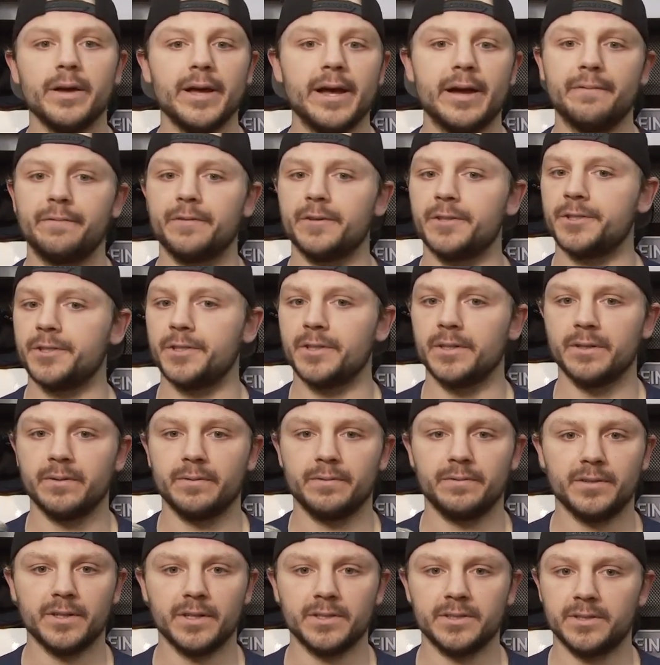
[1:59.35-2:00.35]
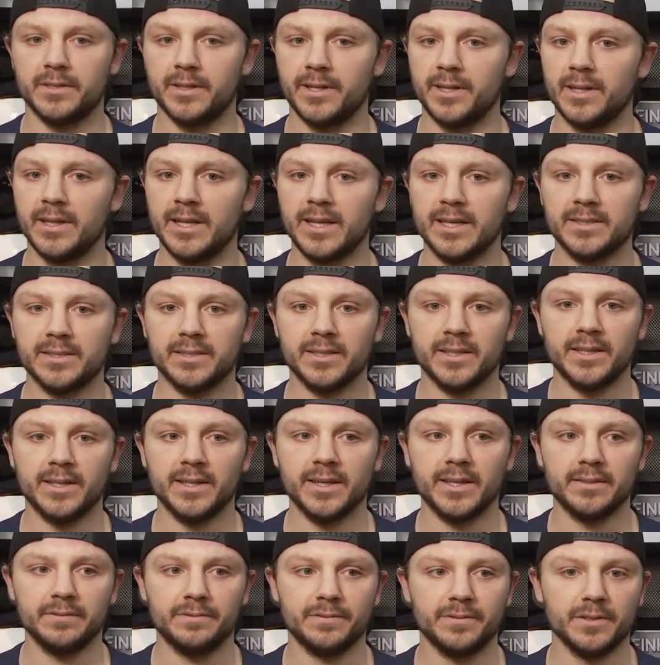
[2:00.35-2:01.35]
Oh yeah, for sure. Frustrated last
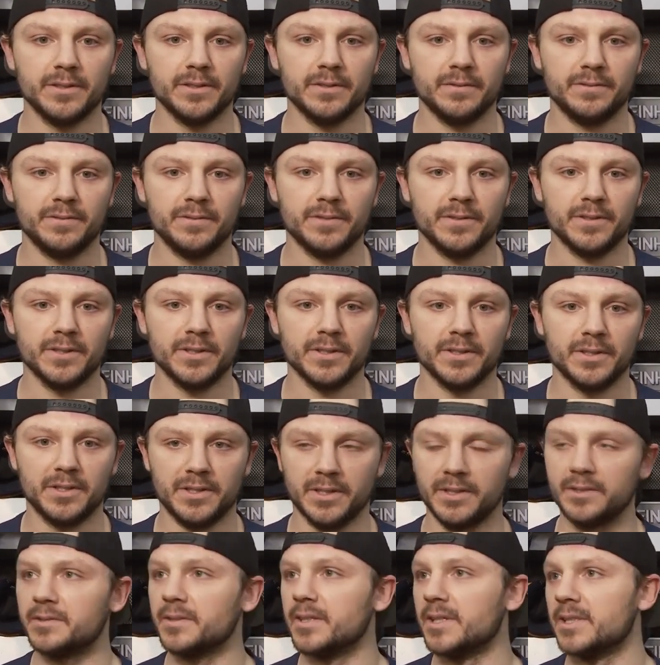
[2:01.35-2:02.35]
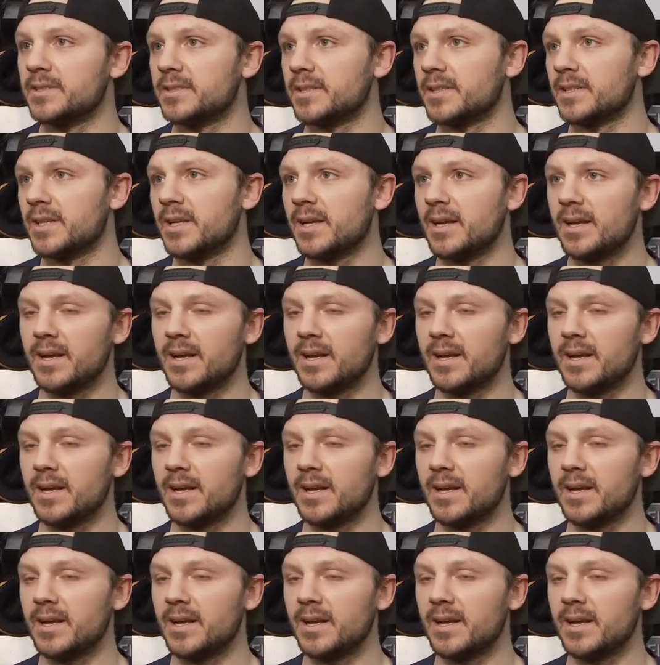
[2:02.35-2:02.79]
night for good reason.